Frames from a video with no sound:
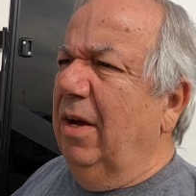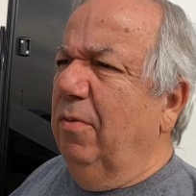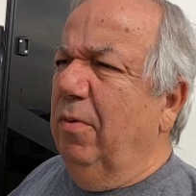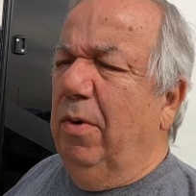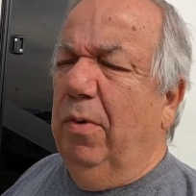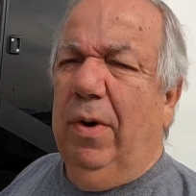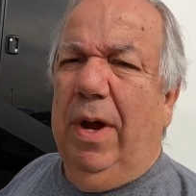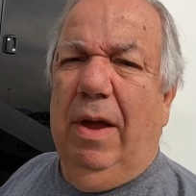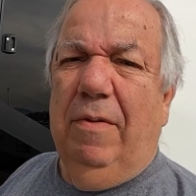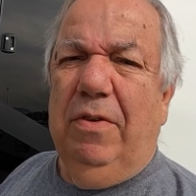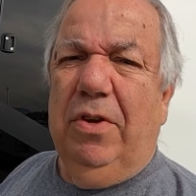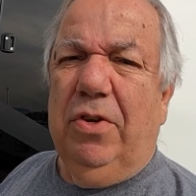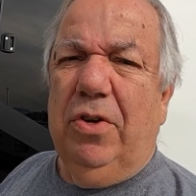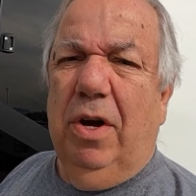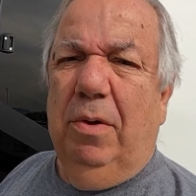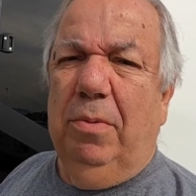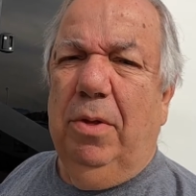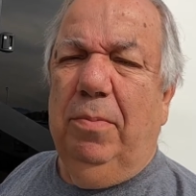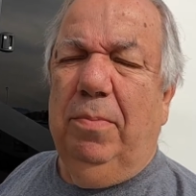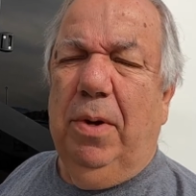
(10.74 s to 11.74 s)
We were having
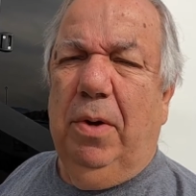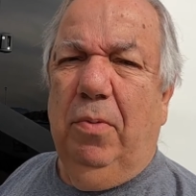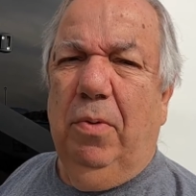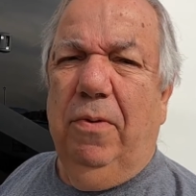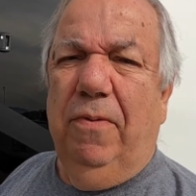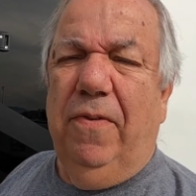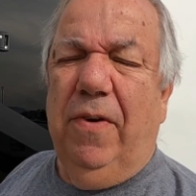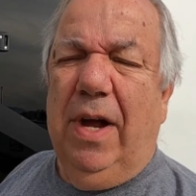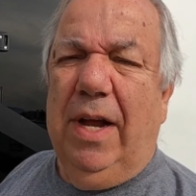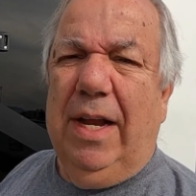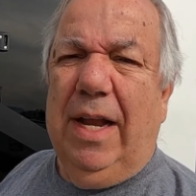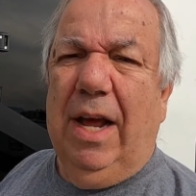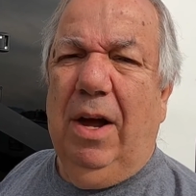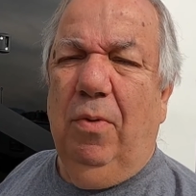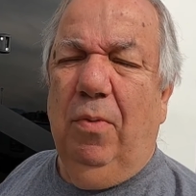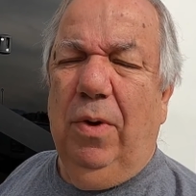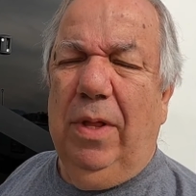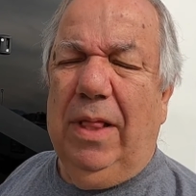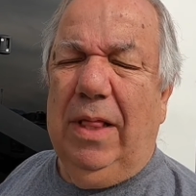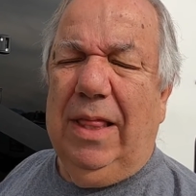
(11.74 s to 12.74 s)
trouble, but we'll find
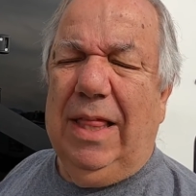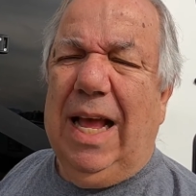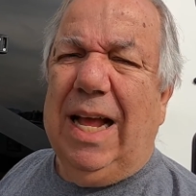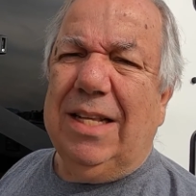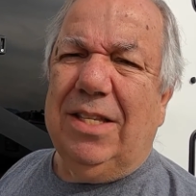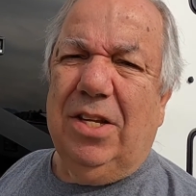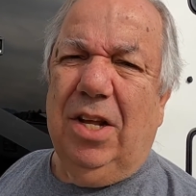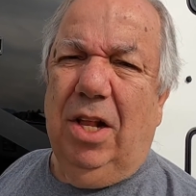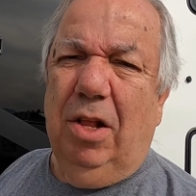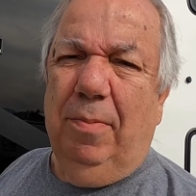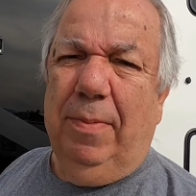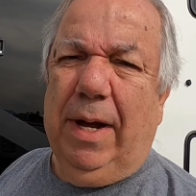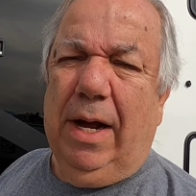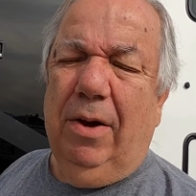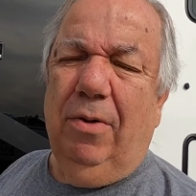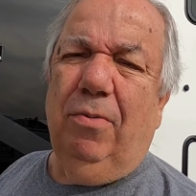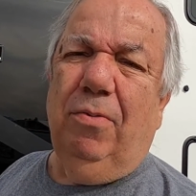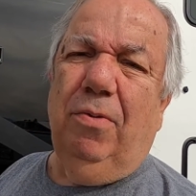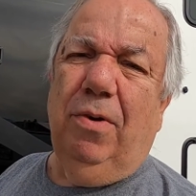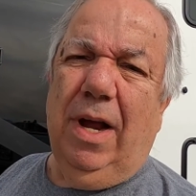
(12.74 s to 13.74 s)
out what that's all
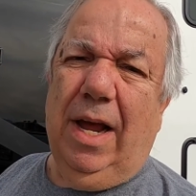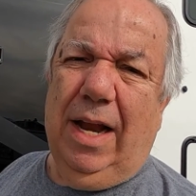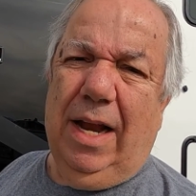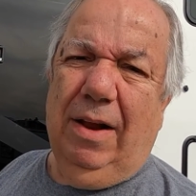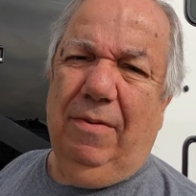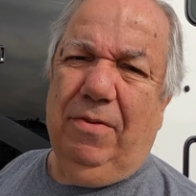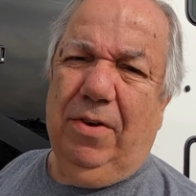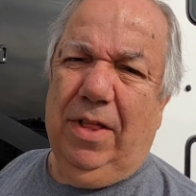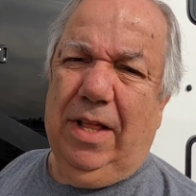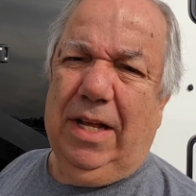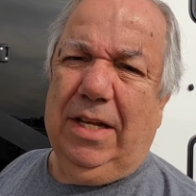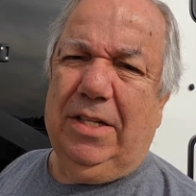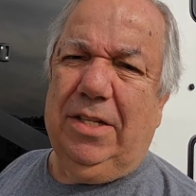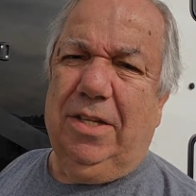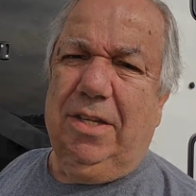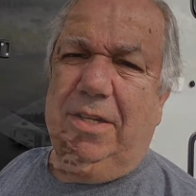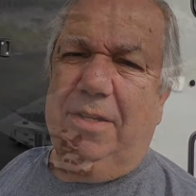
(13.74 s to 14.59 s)
about right after this.